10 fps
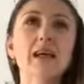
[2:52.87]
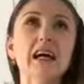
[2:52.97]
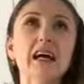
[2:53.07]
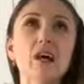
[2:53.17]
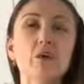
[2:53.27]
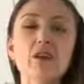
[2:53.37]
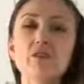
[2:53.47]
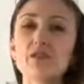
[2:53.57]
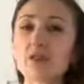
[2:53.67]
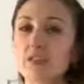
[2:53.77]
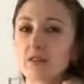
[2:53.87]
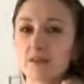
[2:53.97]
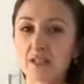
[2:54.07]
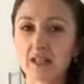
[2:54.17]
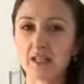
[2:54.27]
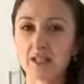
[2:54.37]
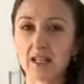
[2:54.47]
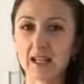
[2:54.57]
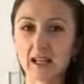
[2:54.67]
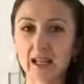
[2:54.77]
and you've got sort of tension
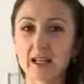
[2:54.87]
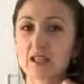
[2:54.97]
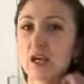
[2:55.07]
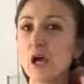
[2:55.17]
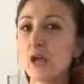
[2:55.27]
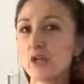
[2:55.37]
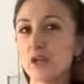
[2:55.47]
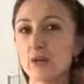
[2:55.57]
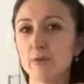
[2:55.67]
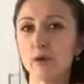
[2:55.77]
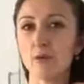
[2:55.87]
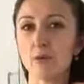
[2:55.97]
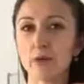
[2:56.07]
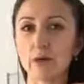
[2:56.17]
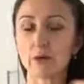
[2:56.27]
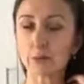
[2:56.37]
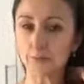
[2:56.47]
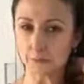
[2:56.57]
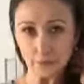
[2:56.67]
headaches, you can pop oil